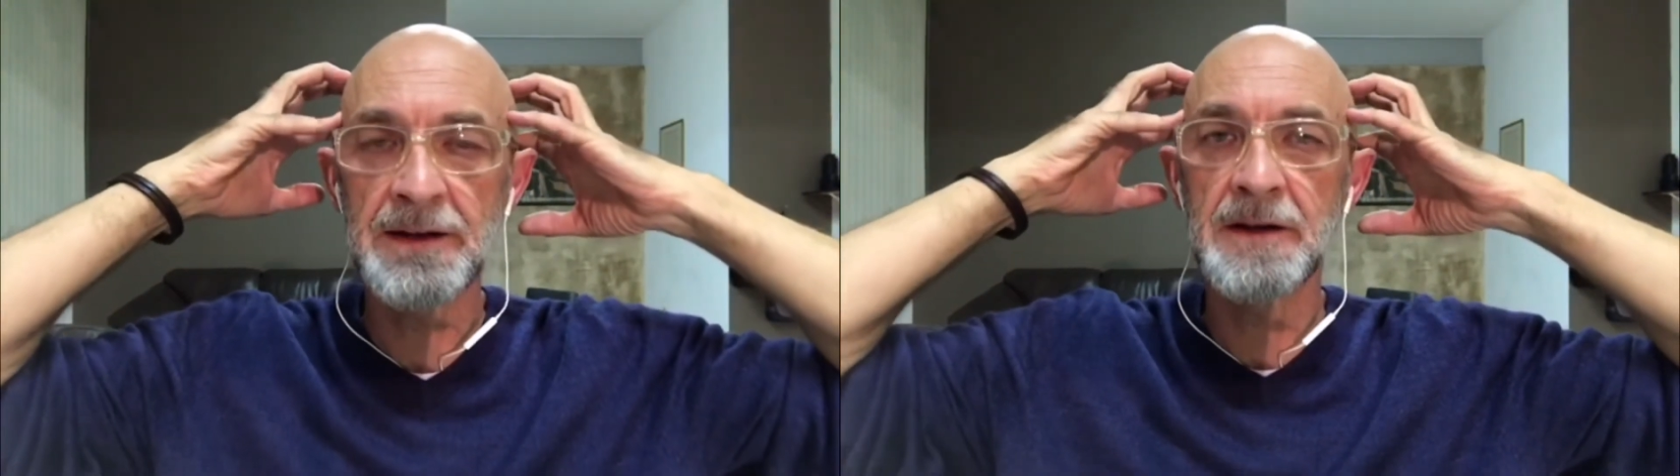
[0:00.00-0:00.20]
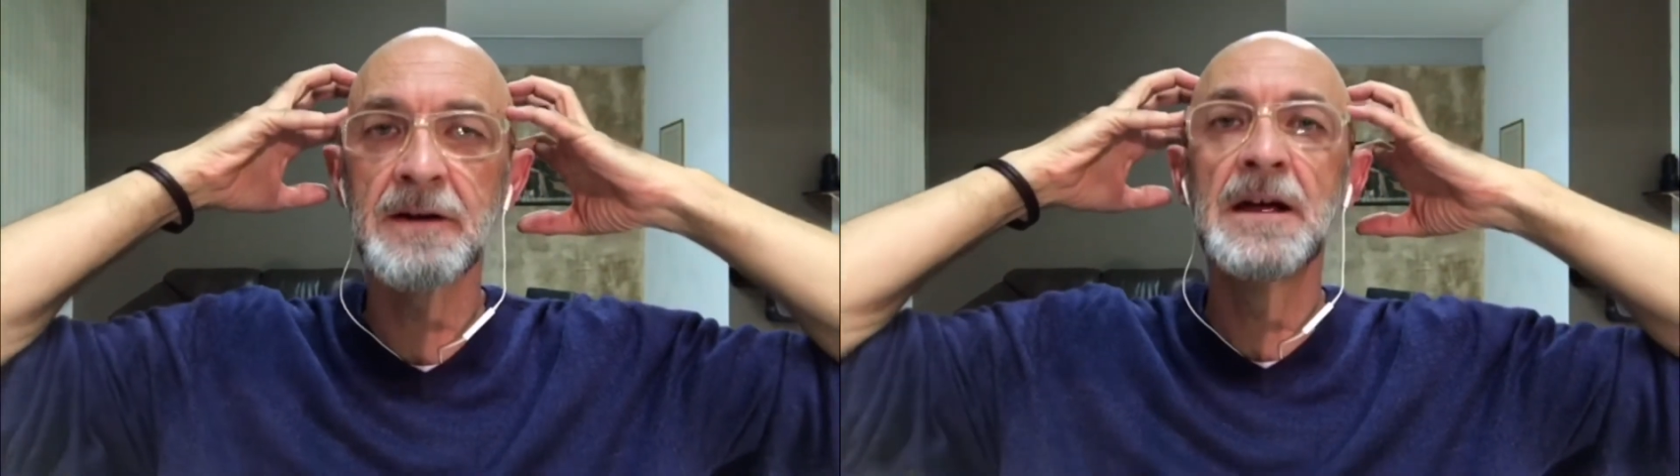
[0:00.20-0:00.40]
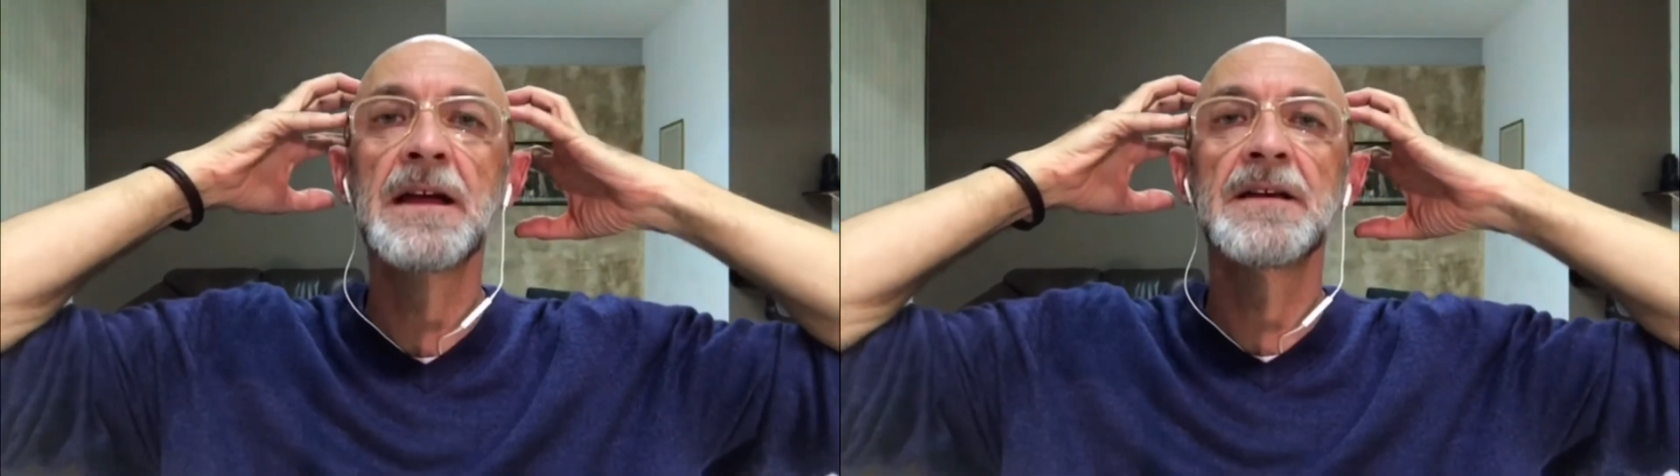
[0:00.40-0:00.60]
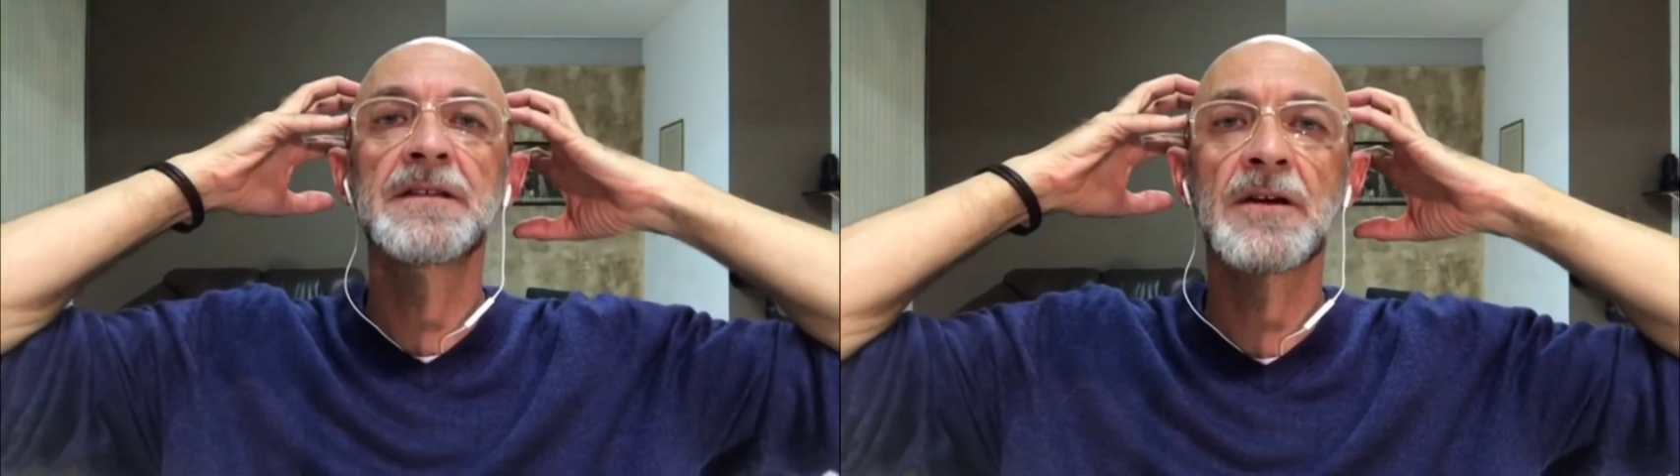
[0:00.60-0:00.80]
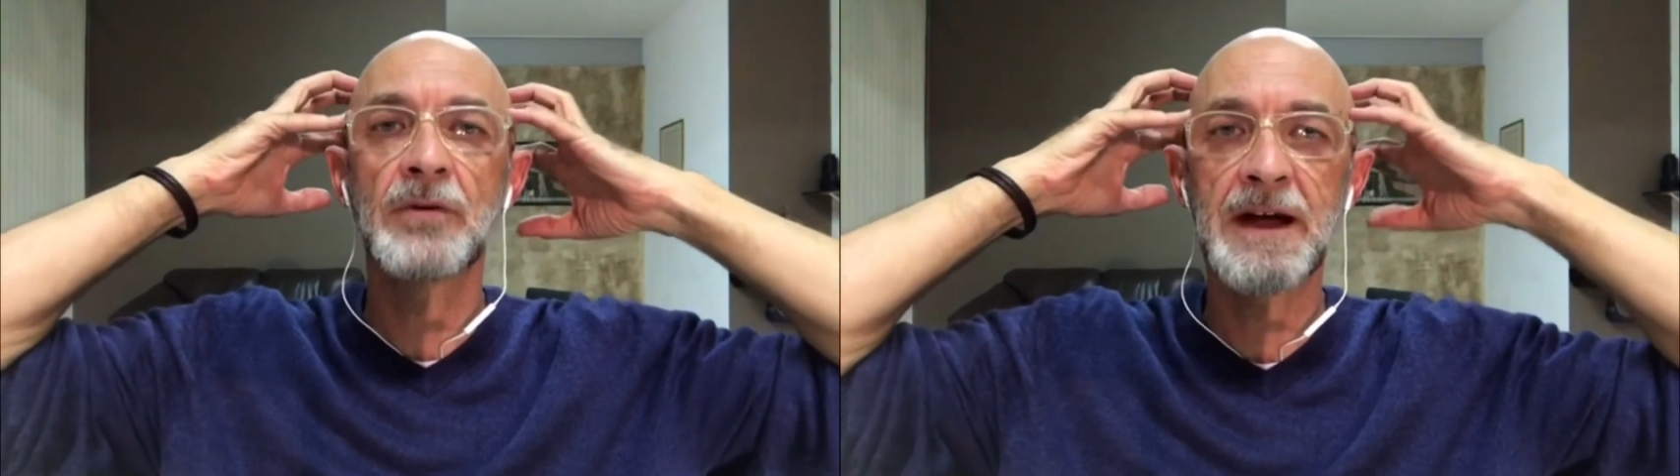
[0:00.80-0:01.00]
here is
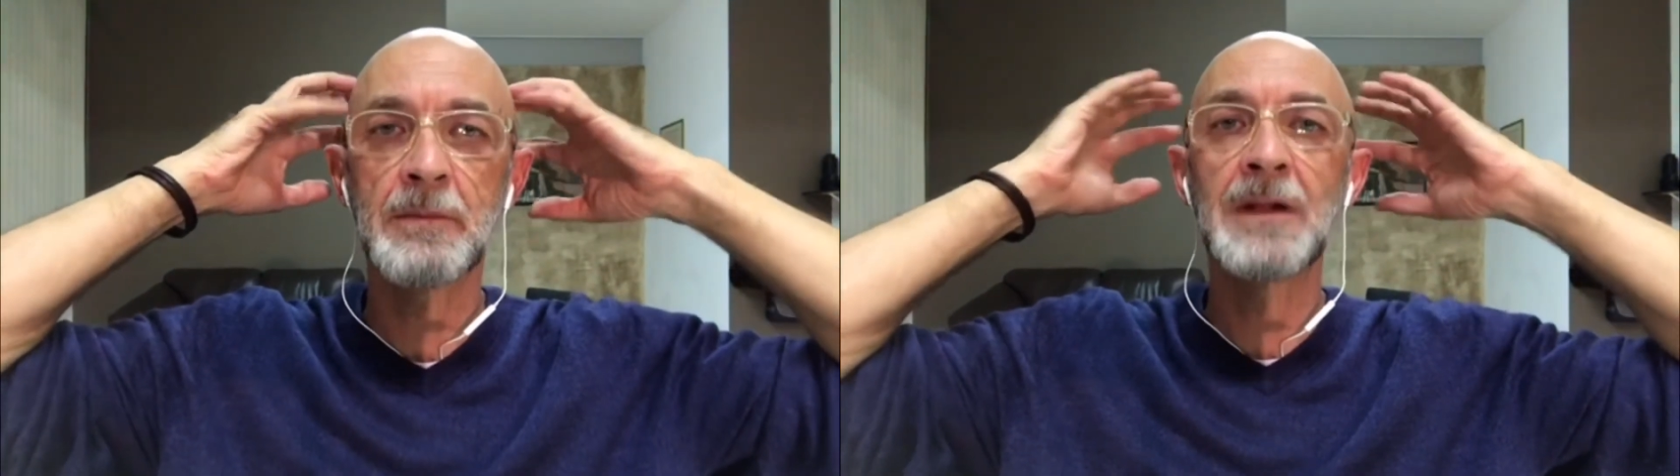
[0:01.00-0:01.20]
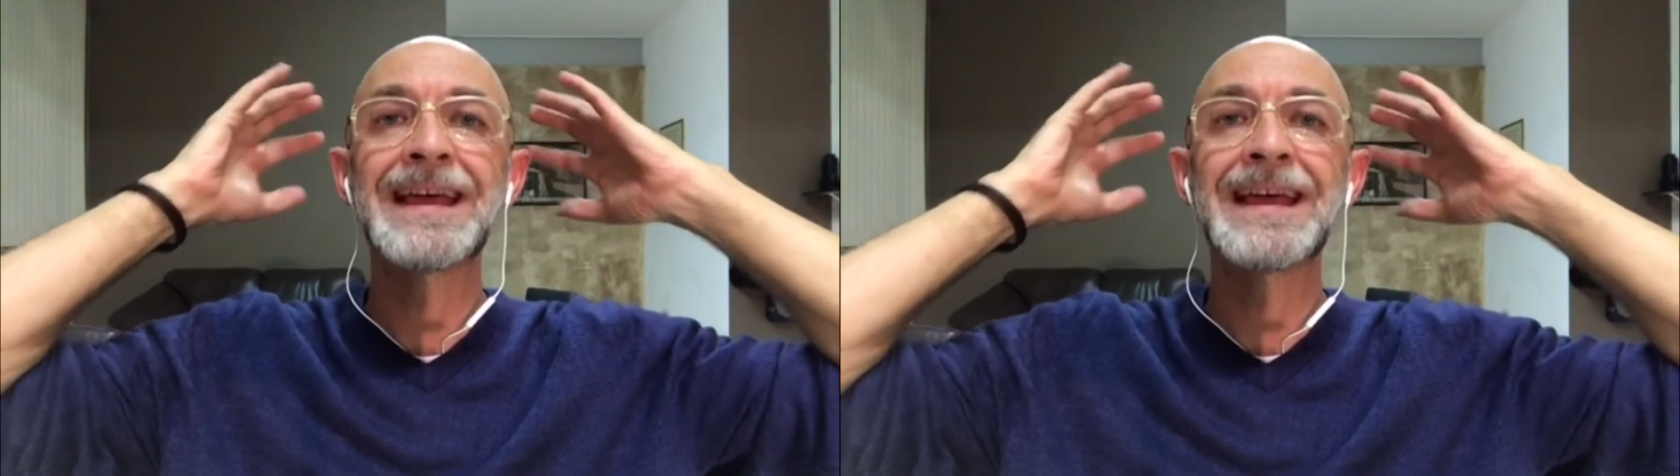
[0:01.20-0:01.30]
incredible.